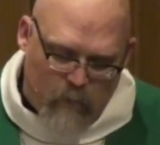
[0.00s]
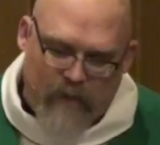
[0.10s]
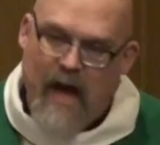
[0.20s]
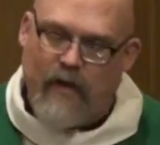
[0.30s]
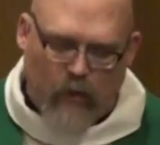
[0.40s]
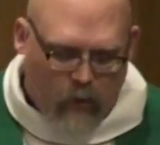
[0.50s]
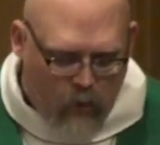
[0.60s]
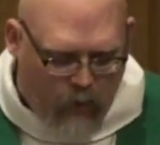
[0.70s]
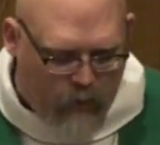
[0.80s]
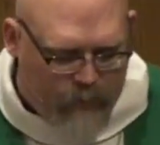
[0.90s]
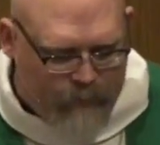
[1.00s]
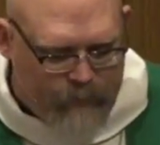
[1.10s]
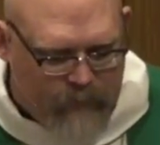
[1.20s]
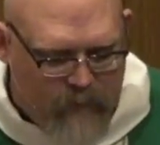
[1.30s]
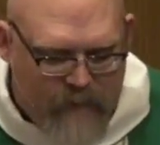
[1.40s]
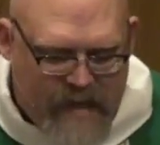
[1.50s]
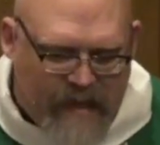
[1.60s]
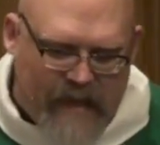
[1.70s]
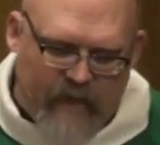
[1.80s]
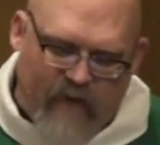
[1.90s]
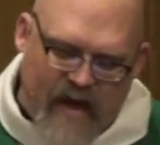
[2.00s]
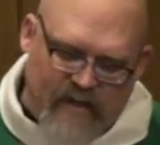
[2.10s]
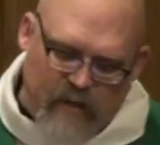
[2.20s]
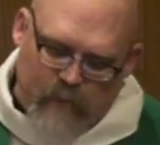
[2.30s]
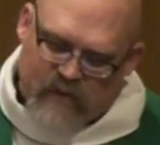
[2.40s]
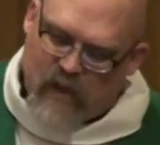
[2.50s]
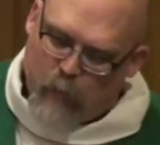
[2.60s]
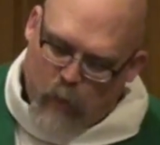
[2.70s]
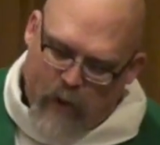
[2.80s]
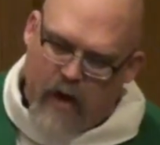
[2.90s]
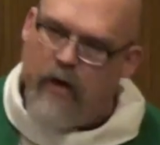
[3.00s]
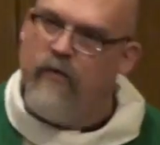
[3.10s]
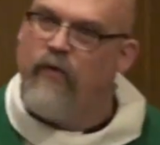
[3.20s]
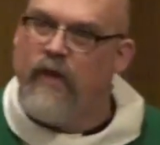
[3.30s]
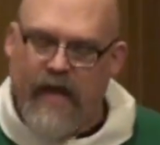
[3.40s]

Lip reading: But Dr. Lohr immediately advised him to start preparing for